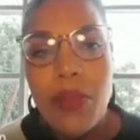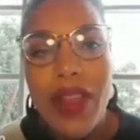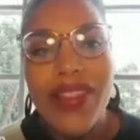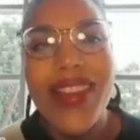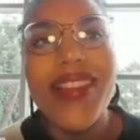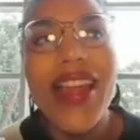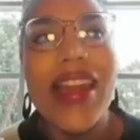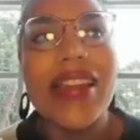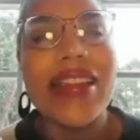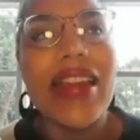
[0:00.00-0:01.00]
but they
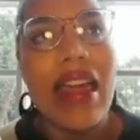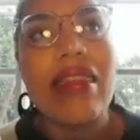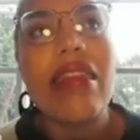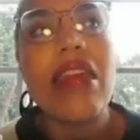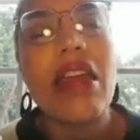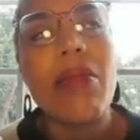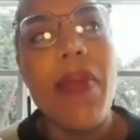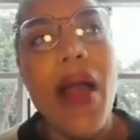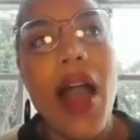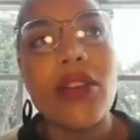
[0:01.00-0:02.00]
tell us nothing
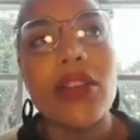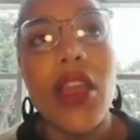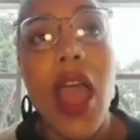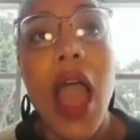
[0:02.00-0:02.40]
about